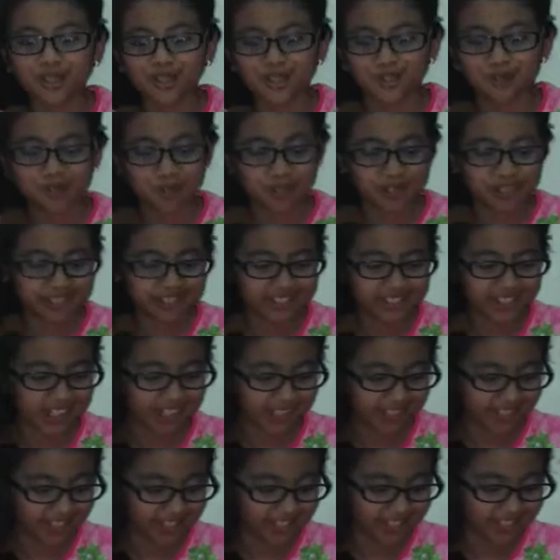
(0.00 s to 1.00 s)
duper
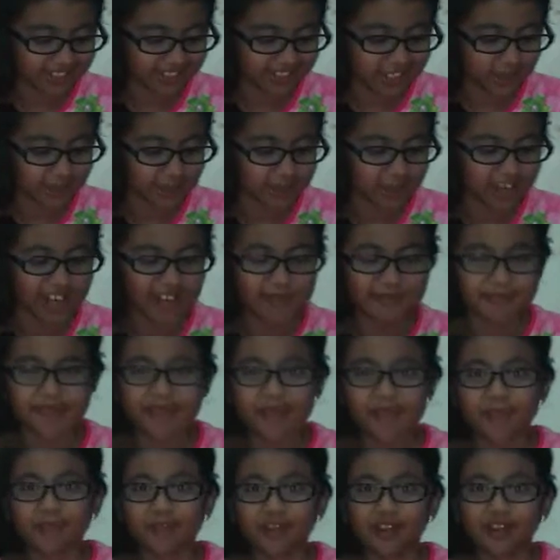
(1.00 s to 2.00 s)
excited because I'm gonna
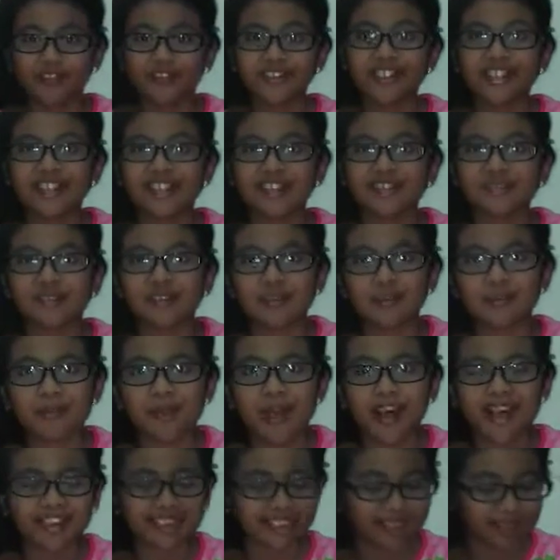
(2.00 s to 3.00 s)
make Rarity from
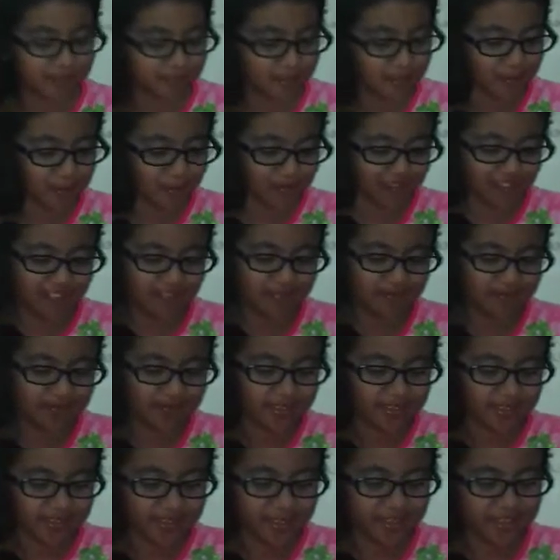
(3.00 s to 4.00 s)
My Little Pony.
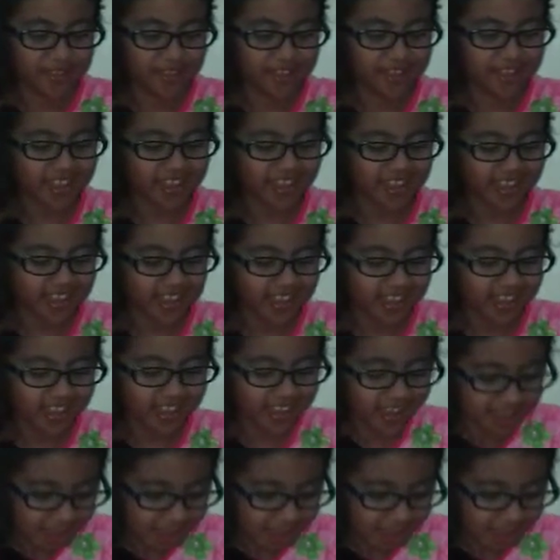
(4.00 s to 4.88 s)
Okay,